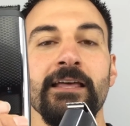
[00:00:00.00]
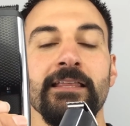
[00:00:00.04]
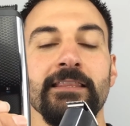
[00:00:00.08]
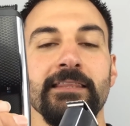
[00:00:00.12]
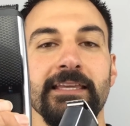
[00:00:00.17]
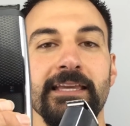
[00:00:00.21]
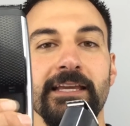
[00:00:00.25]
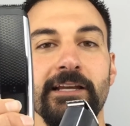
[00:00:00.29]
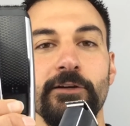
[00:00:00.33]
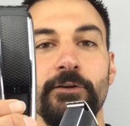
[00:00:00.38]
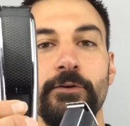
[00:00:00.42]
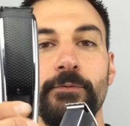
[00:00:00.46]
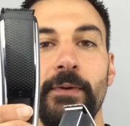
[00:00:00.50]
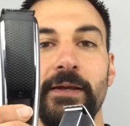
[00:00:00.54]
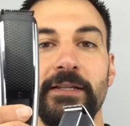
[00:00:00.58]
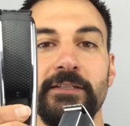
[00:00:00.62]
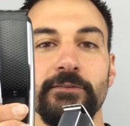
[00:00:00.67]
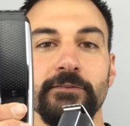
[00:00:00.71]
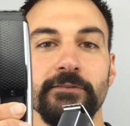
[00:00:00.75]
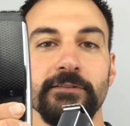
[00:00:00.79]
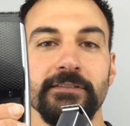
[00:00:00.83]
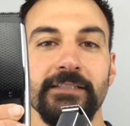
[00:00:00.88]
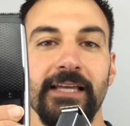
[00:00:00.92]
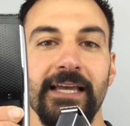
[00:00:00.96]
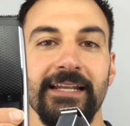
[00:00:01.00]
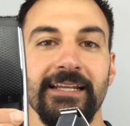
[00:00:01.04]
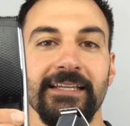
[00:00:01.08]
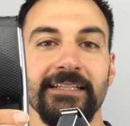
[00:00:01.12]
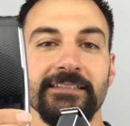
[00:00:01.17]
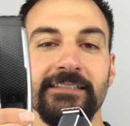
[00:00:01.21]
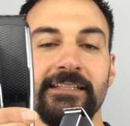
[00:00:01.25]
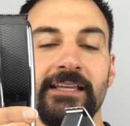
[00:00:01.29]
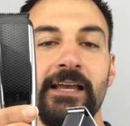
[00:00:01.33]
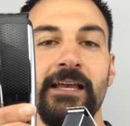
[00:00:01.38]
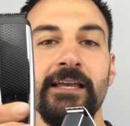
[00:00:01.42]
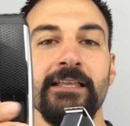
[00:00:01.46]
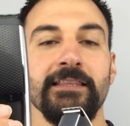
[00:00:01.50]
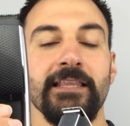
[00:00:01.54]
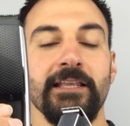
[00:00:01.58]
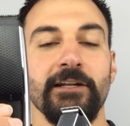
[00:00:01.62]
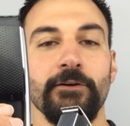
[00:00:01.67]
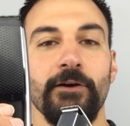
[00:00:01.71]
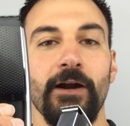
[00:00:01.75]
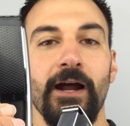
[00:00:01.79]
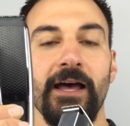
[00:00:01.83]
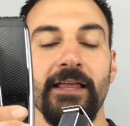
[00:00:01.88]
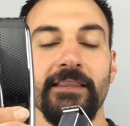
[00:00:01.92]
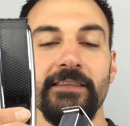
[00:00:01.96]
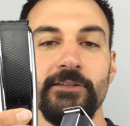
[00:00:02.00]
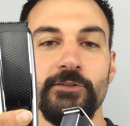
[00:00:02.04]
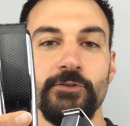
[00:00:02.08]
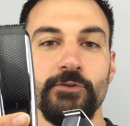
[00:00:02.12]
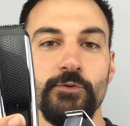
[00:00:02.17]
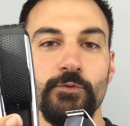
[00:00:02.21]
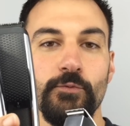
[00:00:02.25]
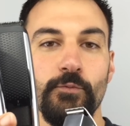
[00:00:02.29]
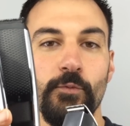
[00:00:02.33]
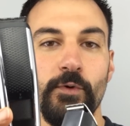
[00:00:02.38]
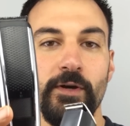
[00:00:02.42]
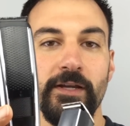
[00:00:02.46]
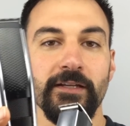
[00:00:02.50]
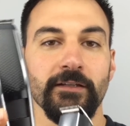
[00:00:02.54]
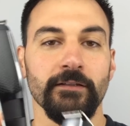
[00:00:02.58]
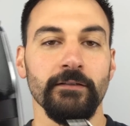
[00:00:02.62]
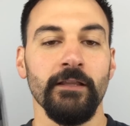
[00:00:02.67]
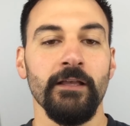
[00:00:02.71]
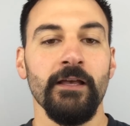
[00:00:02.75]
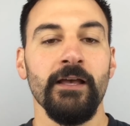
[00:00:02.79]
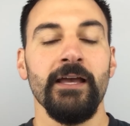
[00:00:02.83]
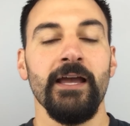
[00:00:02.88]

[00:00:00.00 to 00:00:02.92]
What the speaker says: the incremental settings that are on the zoom wheel.